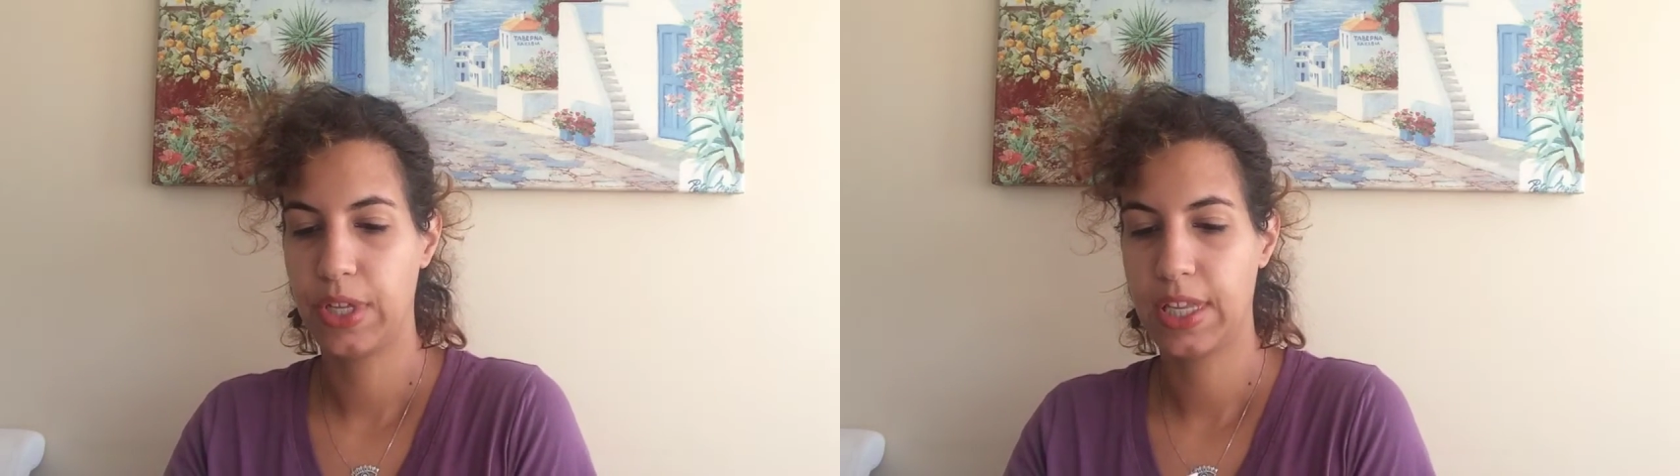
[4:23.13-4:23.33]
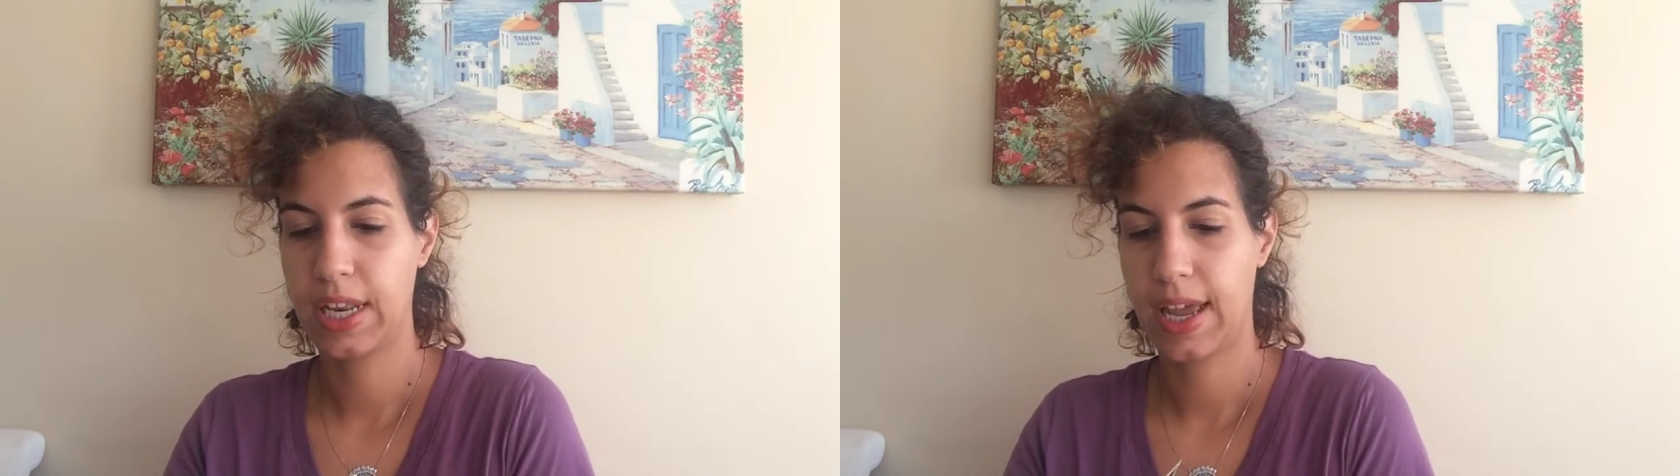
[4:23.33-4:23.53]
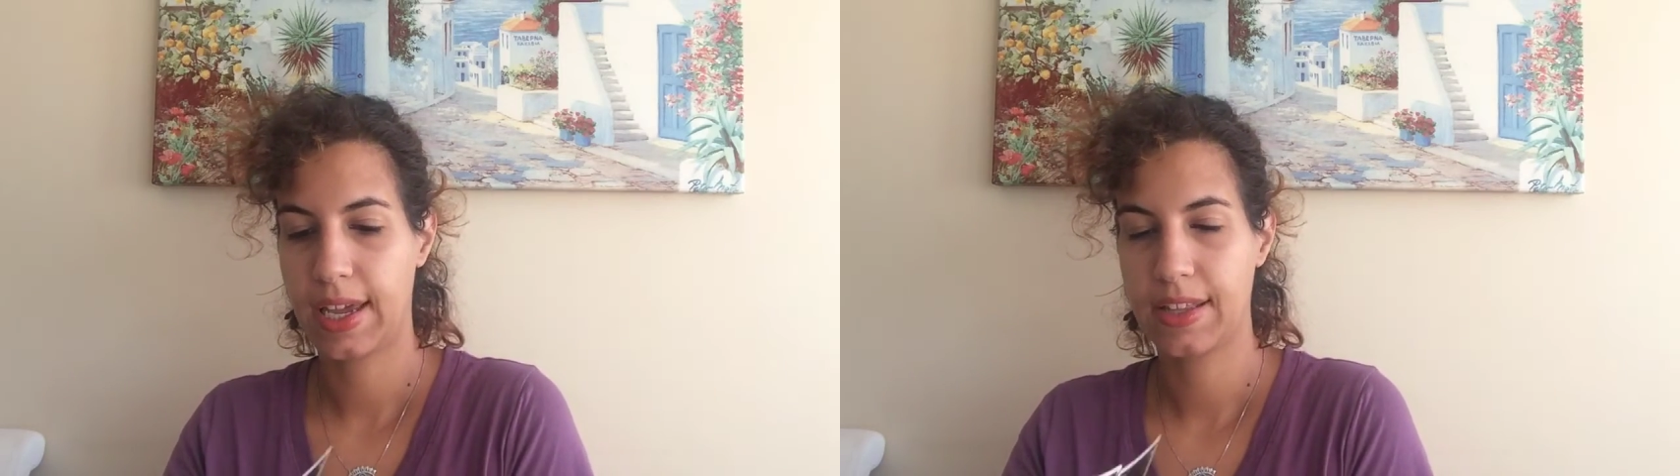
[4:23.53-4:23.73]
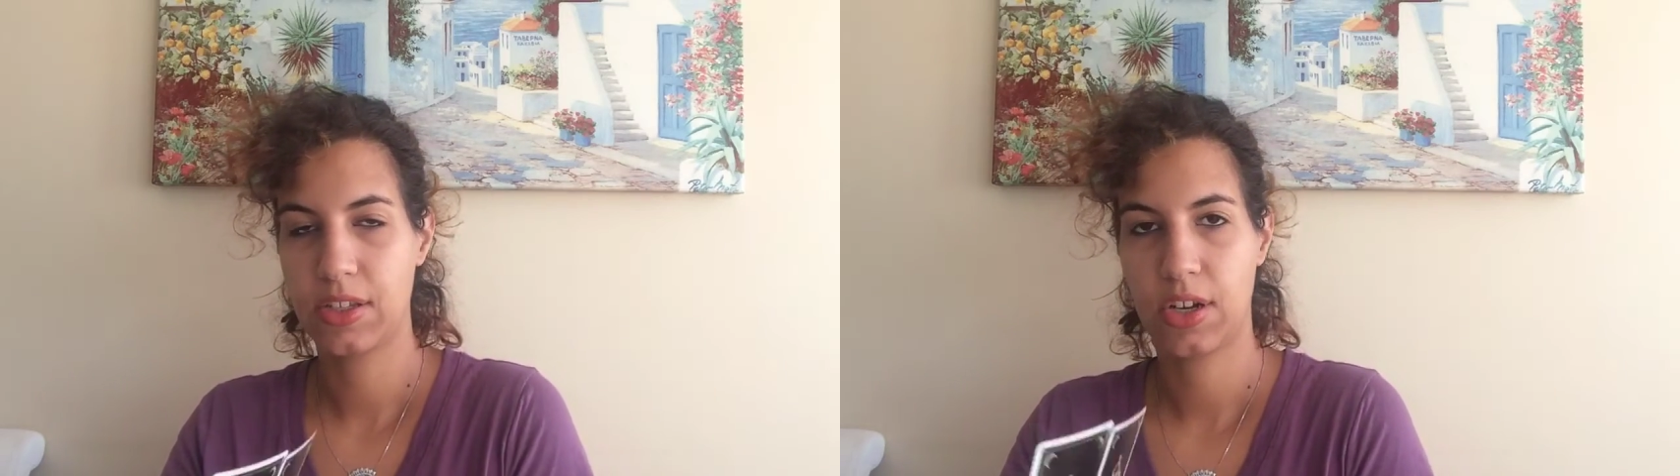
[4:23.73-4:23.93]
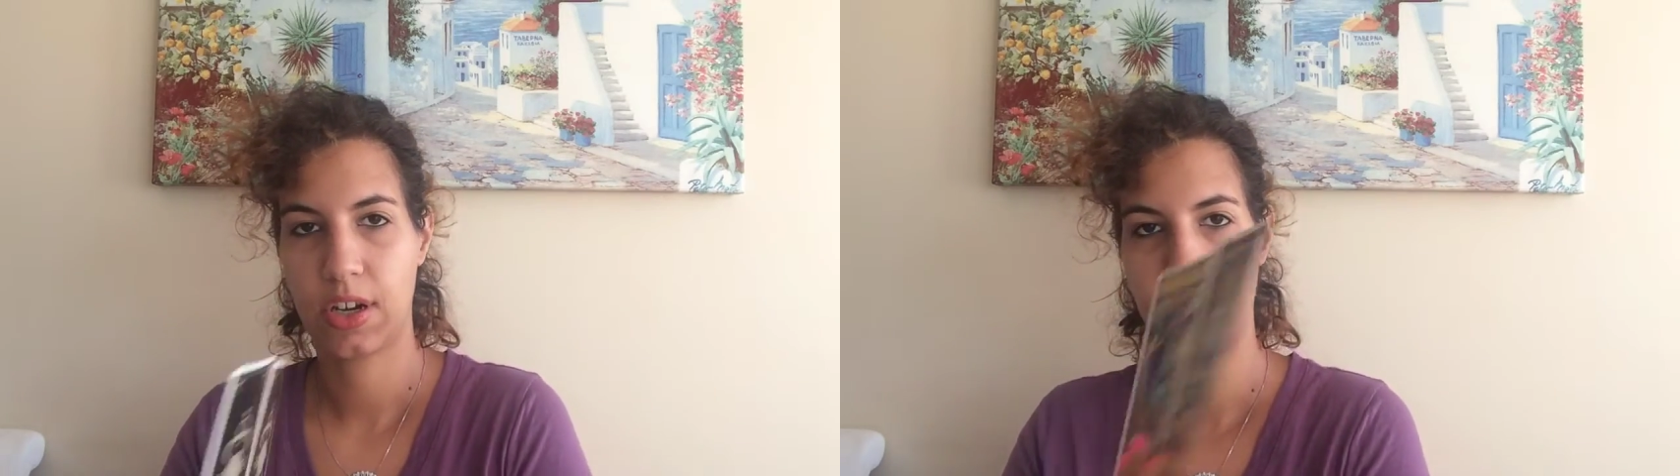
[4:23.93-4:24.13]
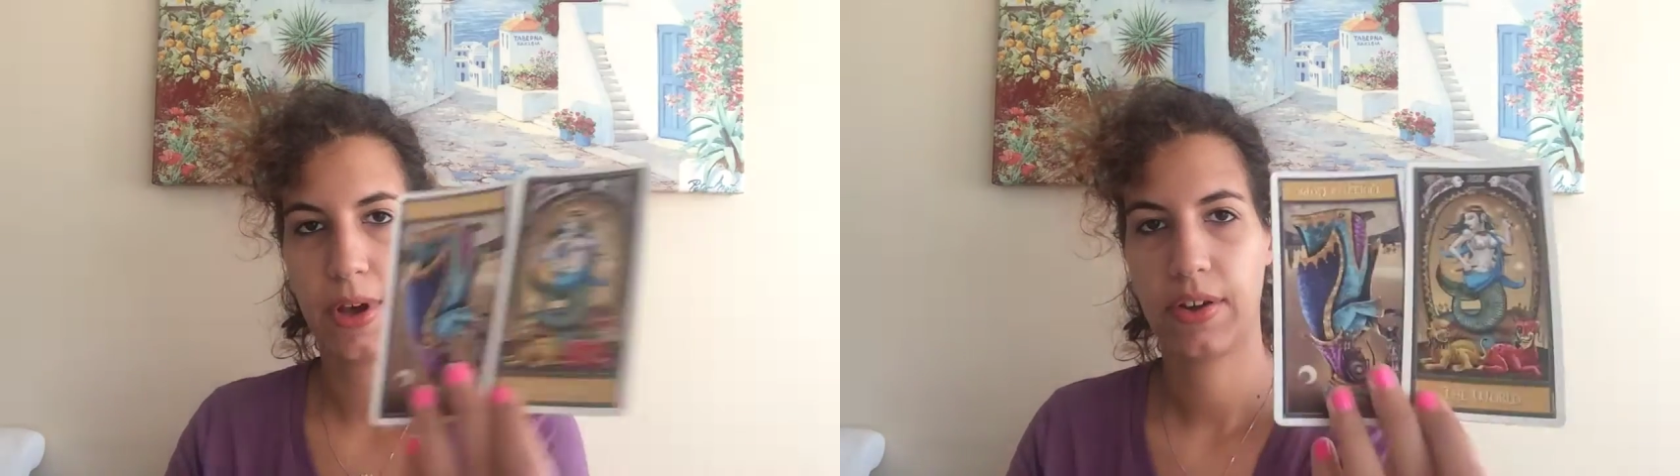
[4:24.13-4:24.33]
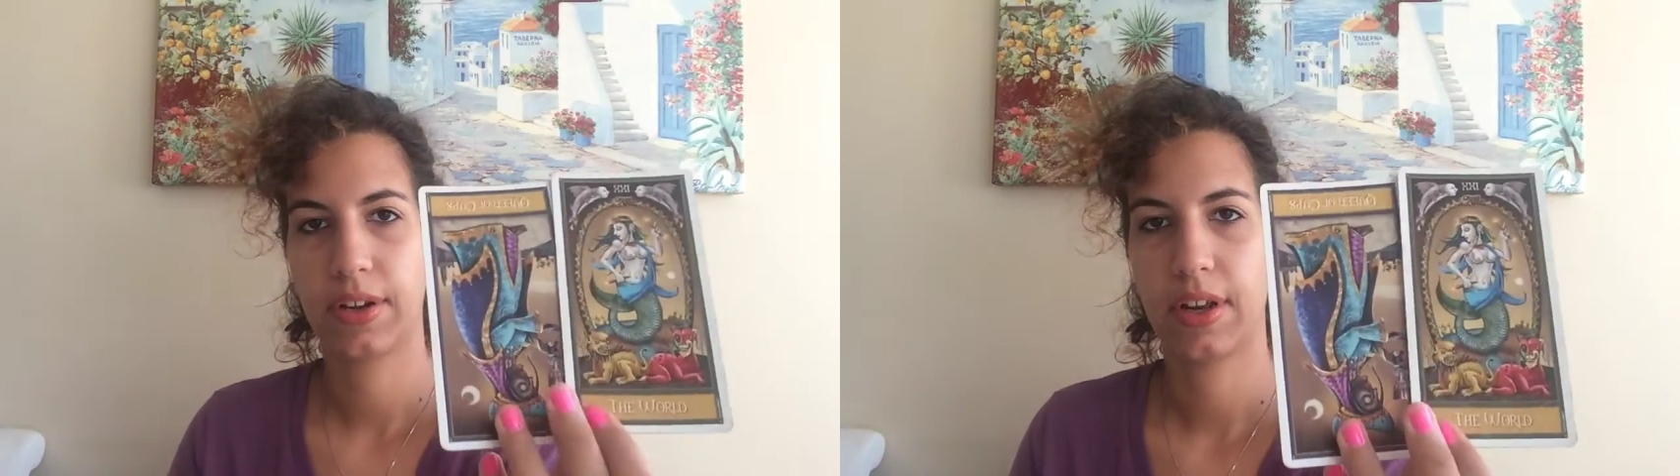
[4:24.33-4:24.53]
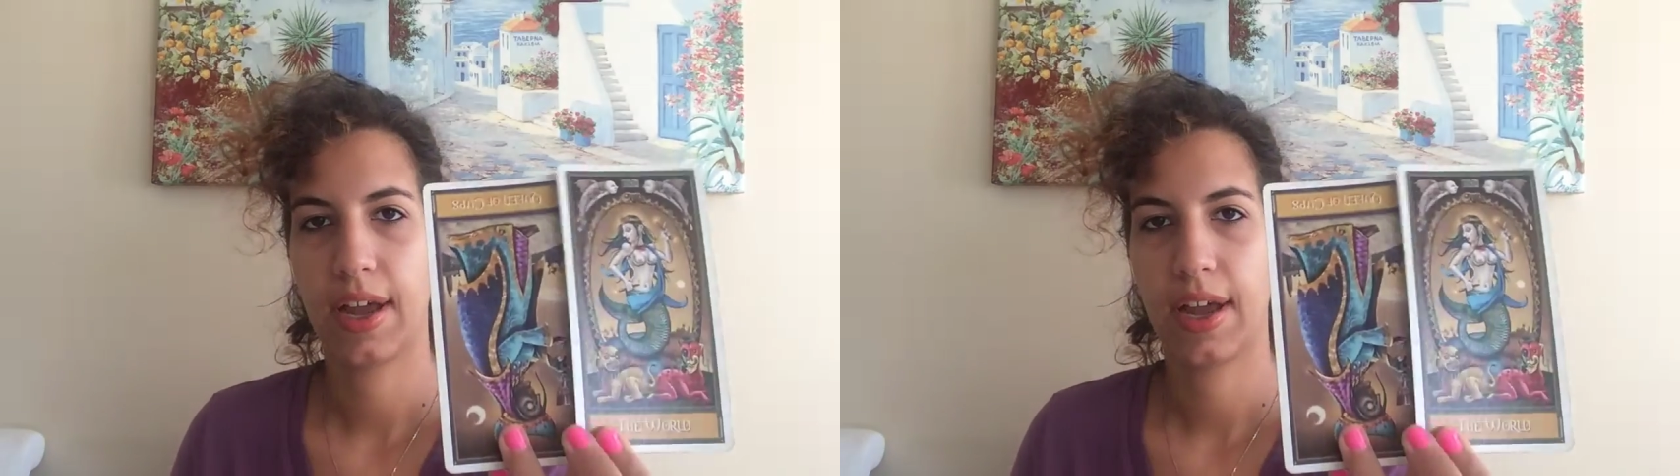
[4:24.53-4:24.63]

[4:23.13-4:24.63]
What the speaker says: and then I can talk about it.